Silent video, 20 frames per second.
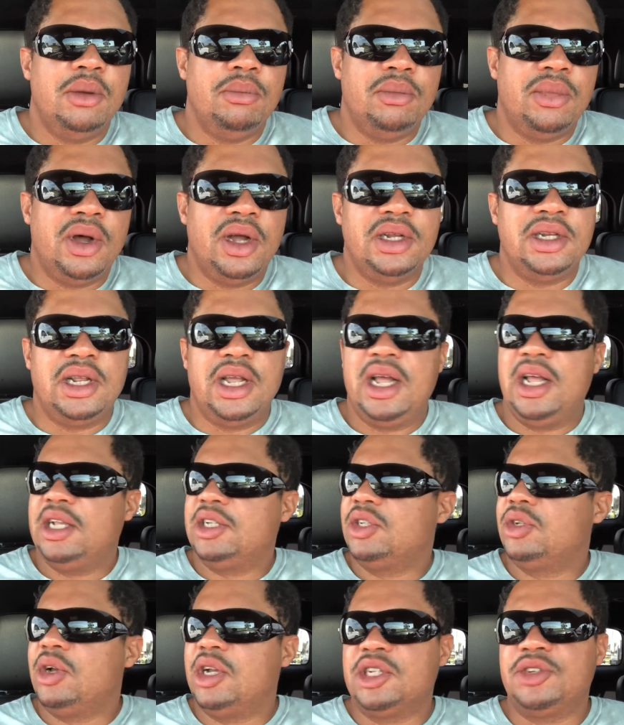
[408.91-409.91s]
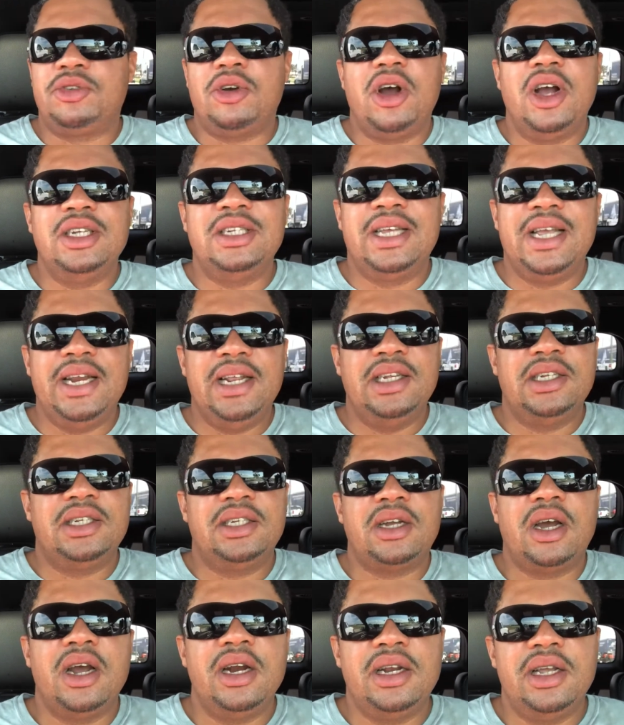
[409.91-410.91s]
But so as far as getting
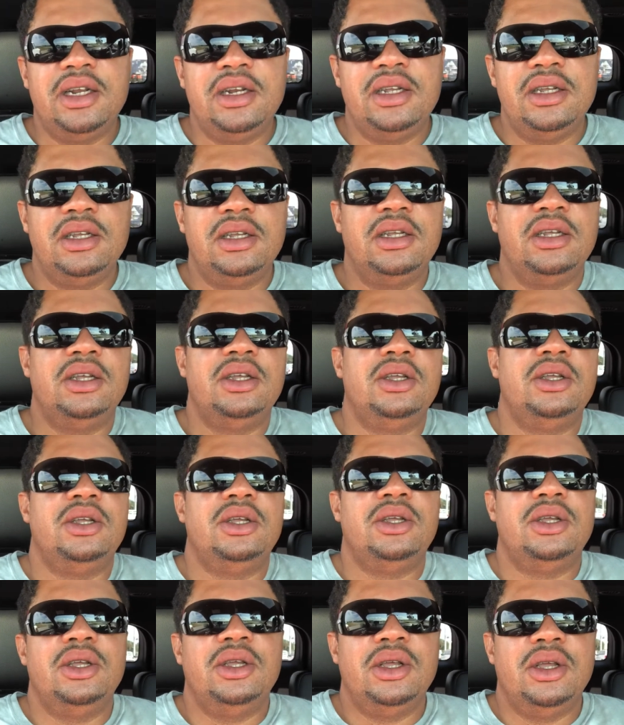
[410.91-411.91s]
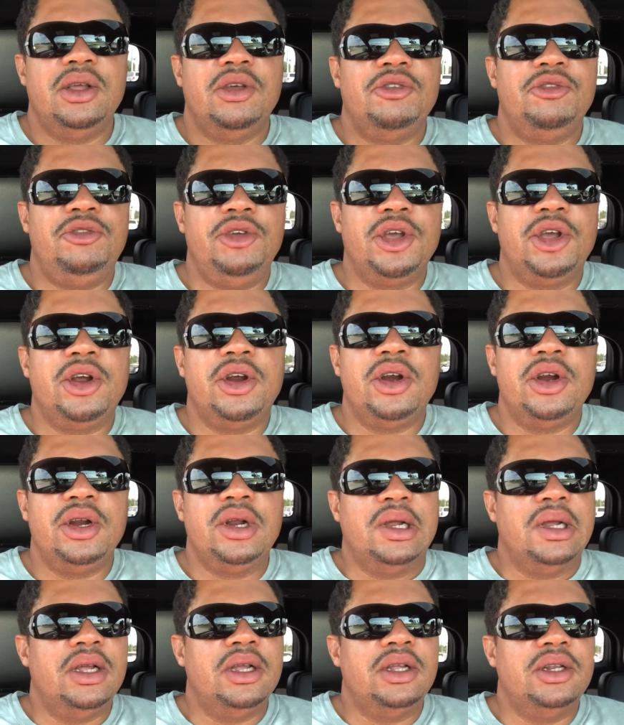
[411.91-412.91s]
started, figure
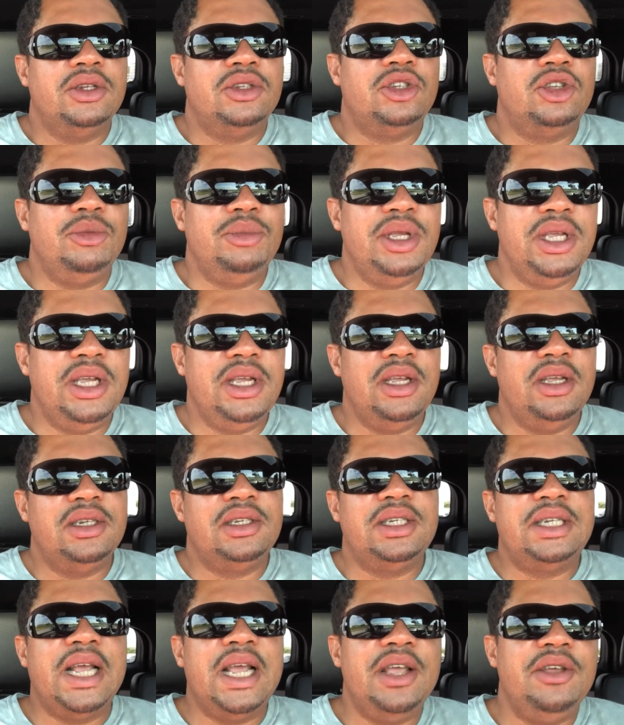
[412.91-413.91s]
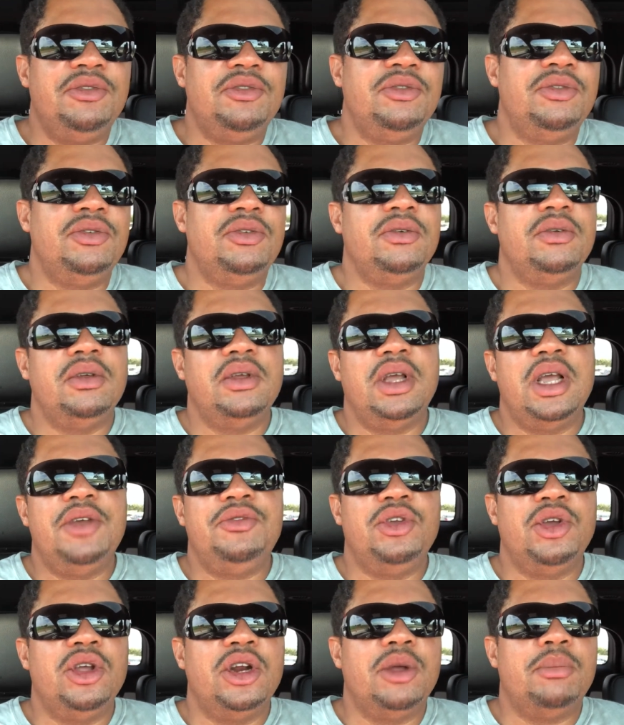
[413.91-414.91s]
to be safe, if
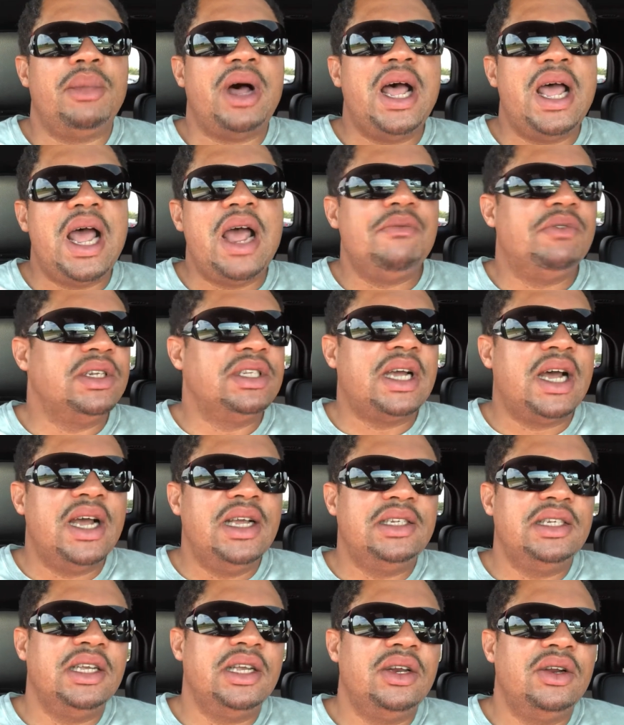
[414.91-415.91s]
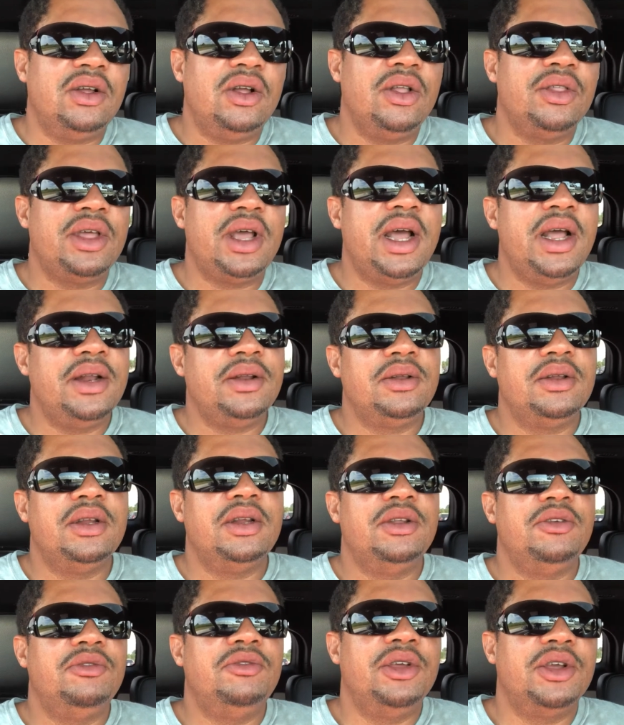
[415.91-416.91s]
you're gonna buy advertising and all that,
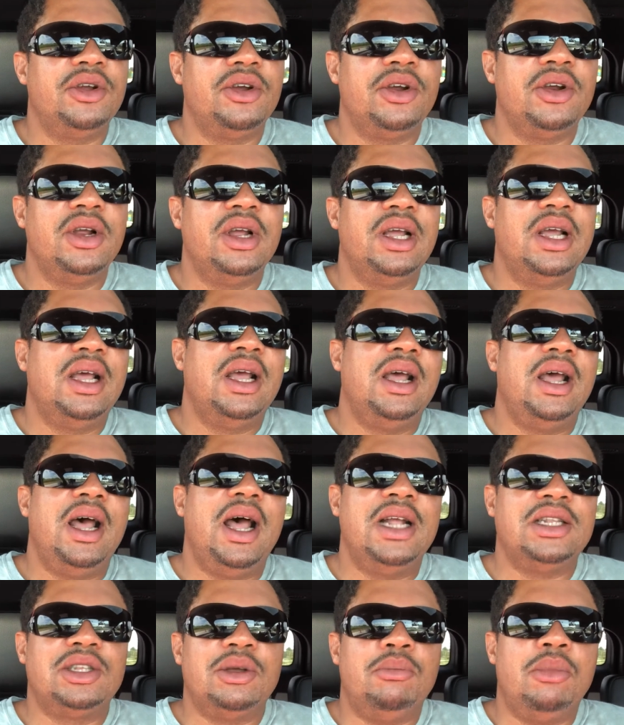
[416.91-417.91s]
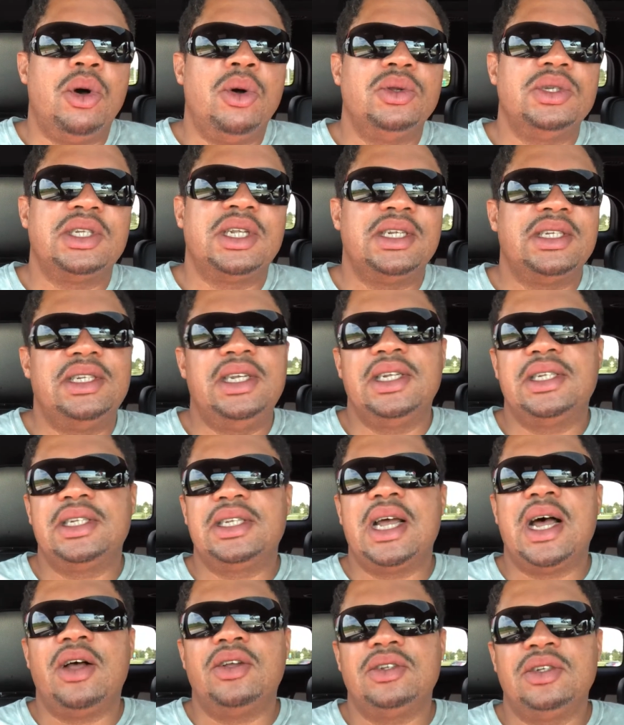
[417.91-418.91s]
figure at the most
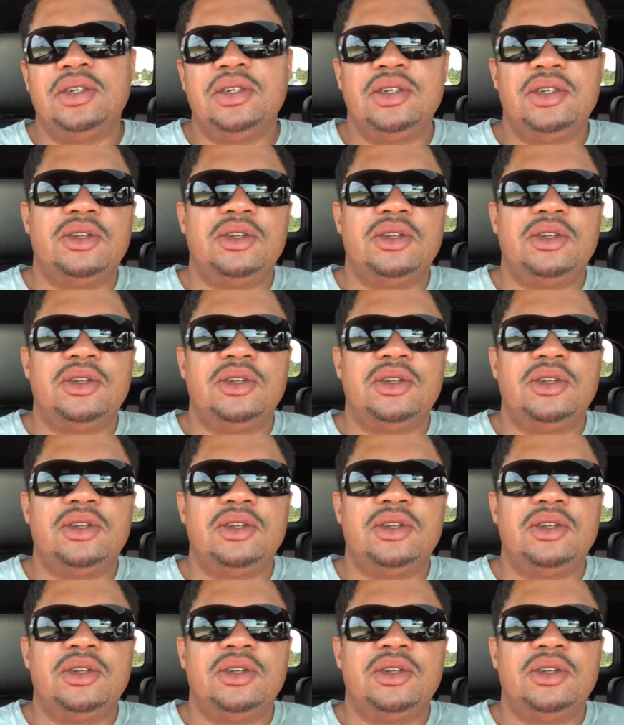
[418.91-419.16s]
$6,000.